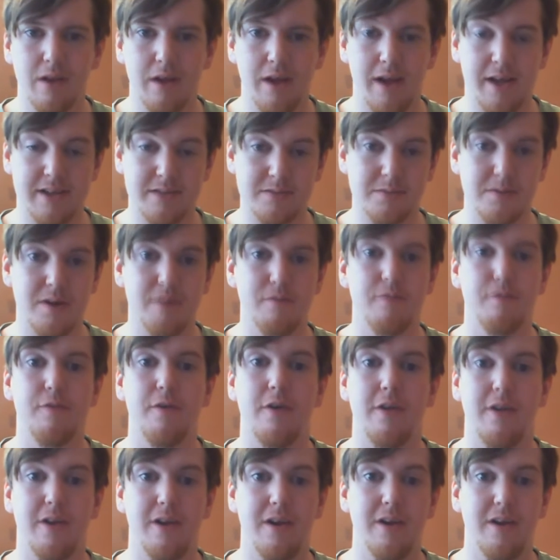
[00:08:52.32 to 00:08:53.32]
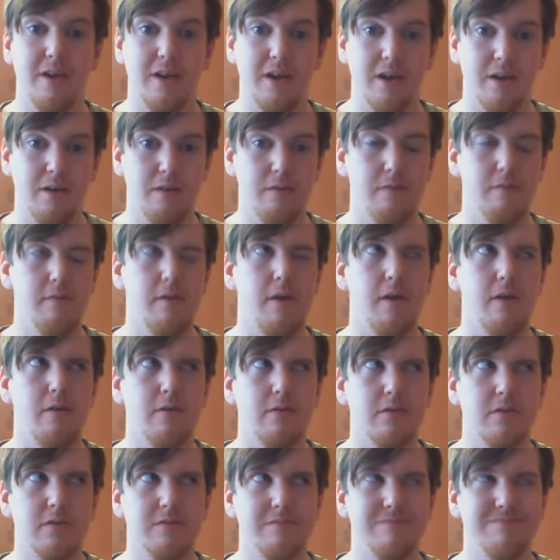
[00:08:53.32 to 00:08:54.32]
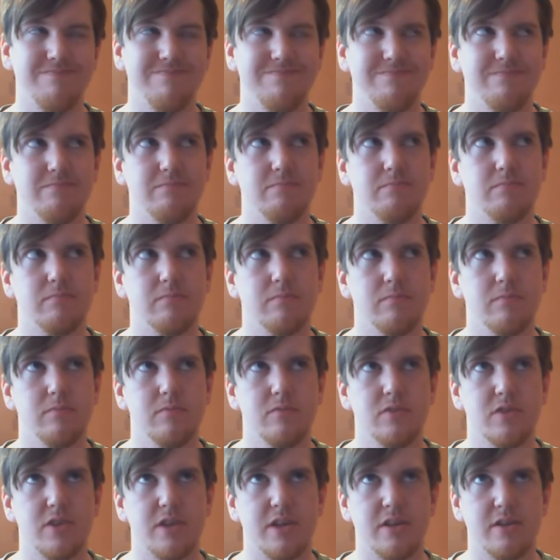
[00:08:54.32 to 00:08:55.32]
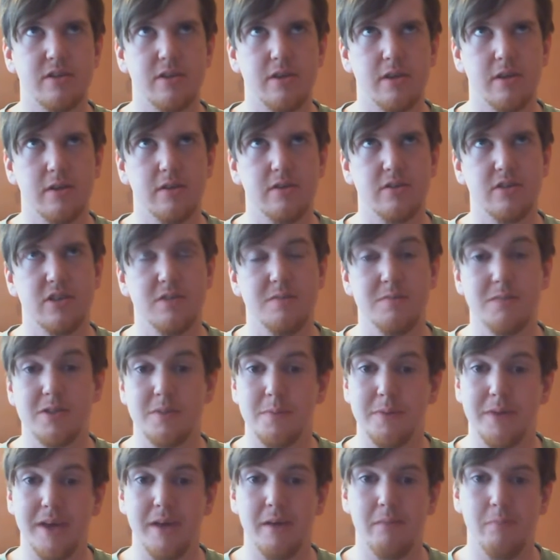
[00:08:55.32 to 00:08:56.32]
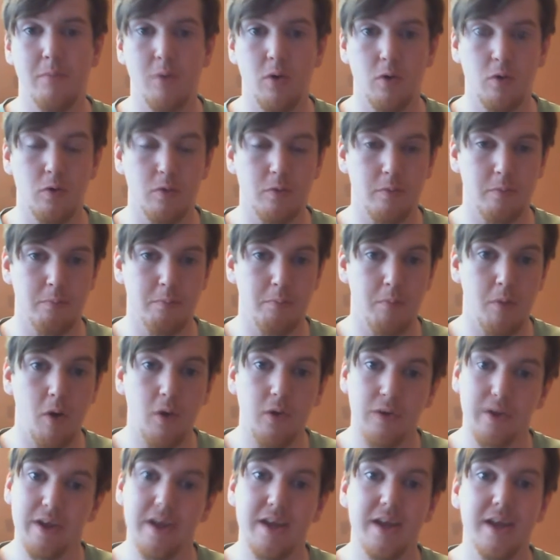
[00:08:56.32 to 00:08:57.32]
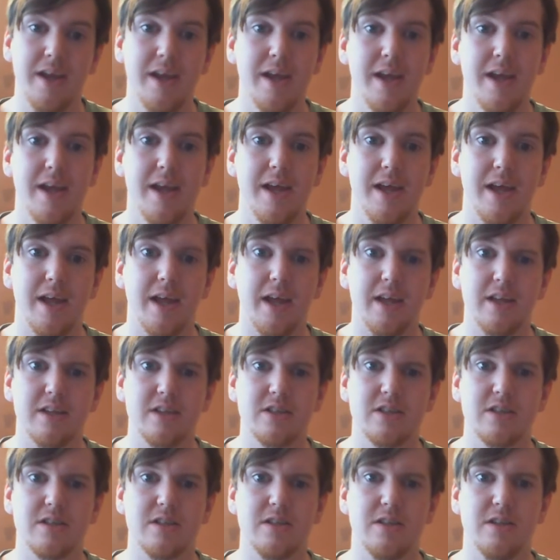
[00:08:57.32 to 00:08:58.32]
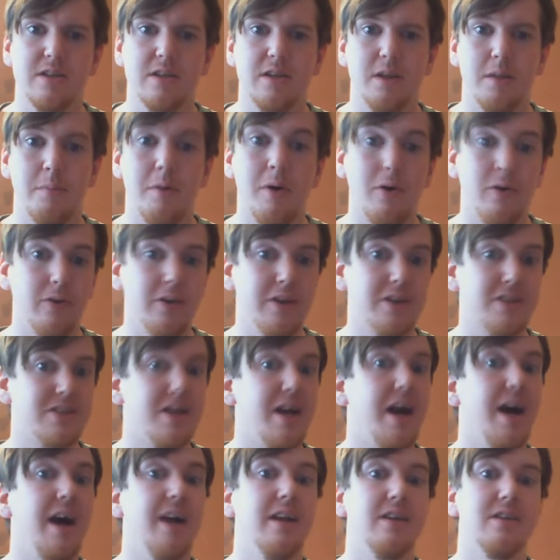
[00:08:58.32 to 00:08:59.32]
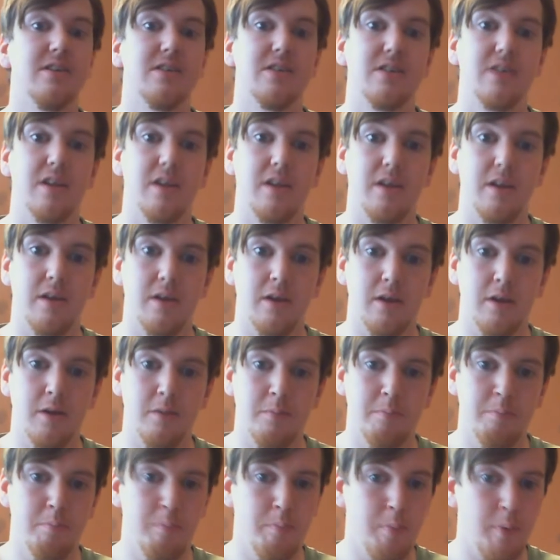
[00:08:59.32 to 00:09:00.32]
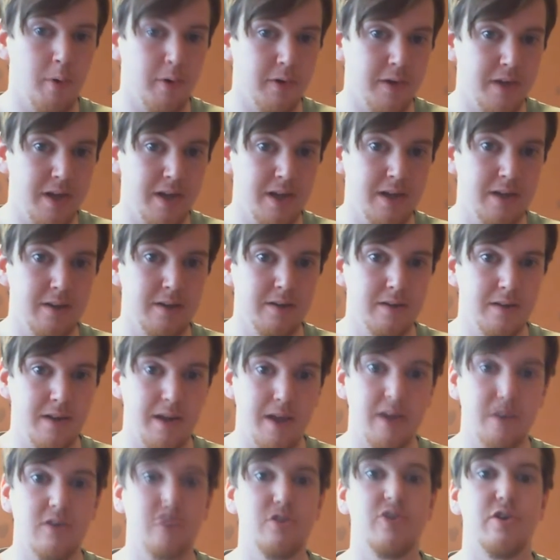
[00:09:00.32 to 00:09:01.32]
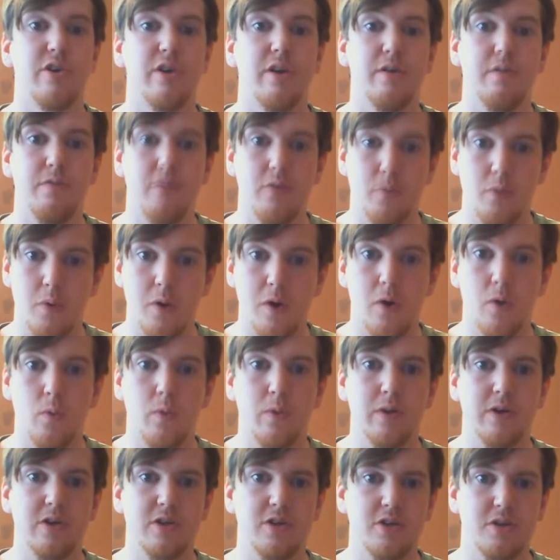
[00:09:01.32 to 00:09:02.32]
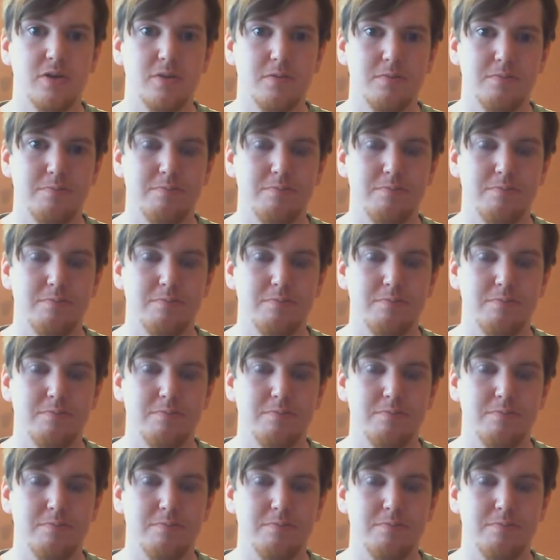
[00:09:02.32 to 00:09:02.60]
as I'm getting further into it, since it seems to be getting more malty, the maltiness adds to the body texture, if you will, which